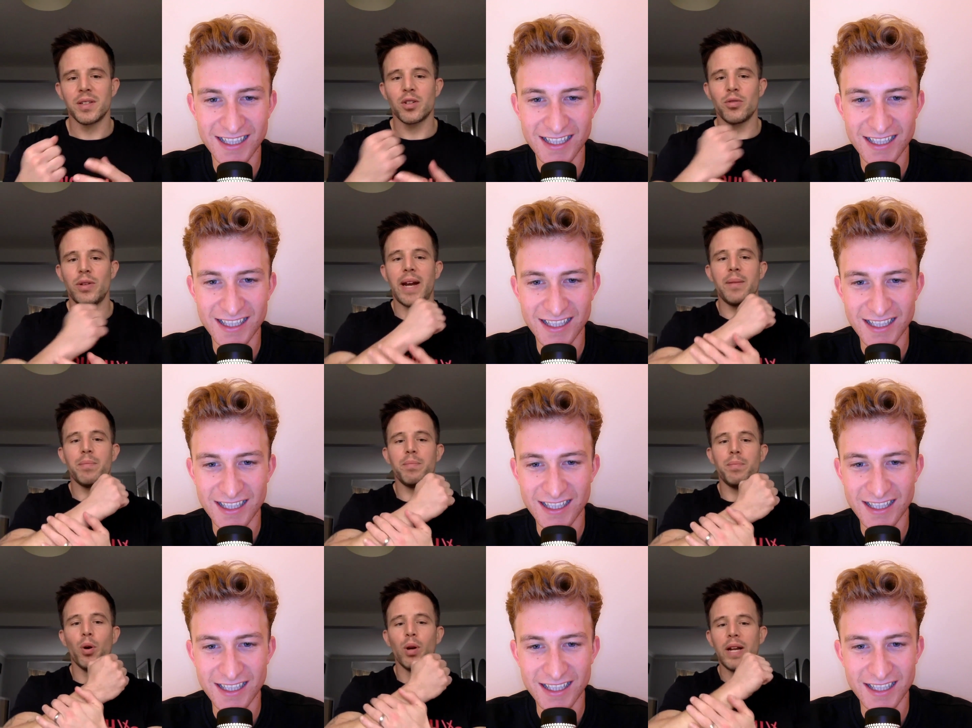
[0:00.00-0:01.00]
Speaker 1: create
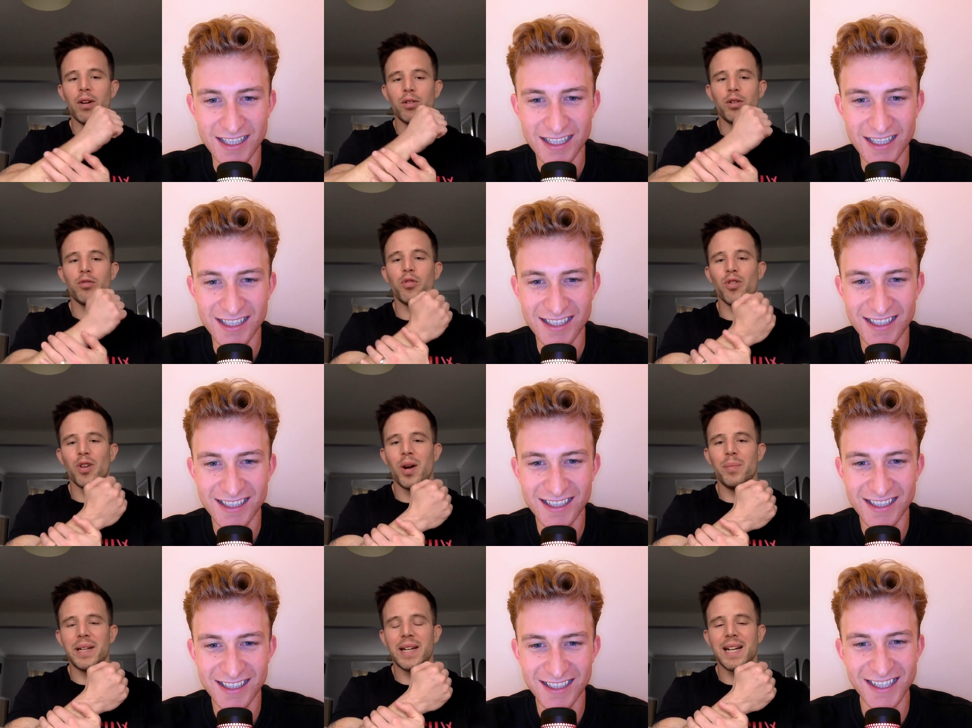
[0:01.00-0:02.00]
pulling on your
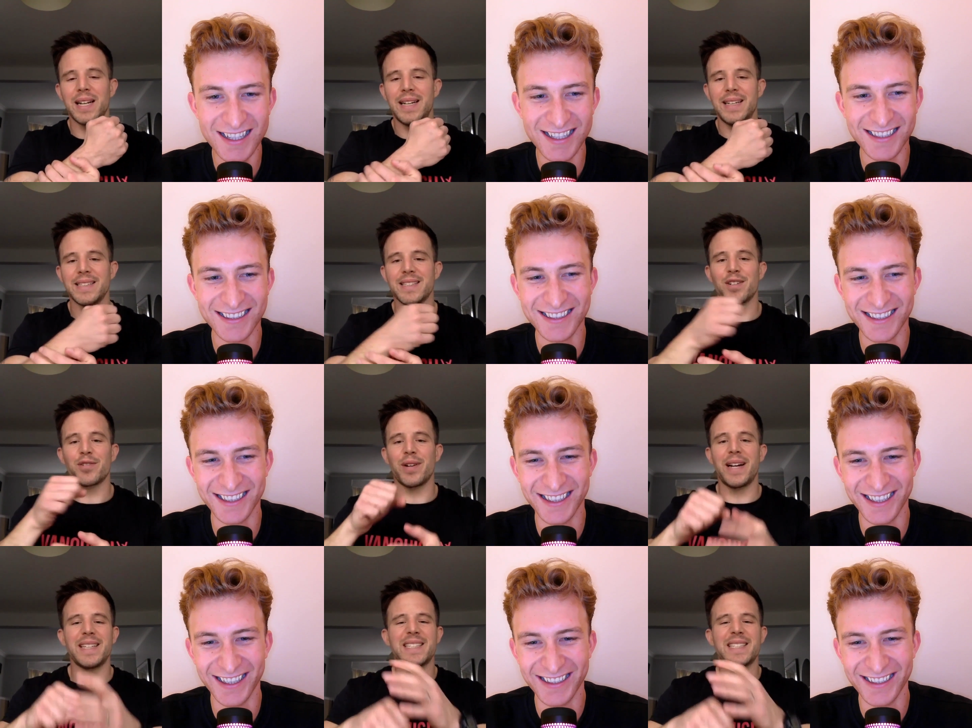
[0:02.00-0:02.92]
forearm in cleans and